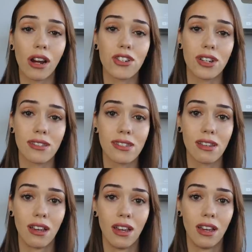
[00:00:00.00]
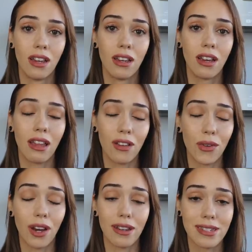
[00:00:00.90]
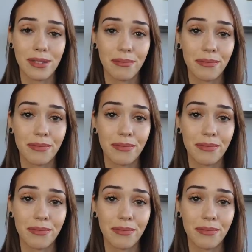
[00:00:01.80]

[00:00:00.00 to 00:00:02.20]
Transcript: Corrections. I love you guys.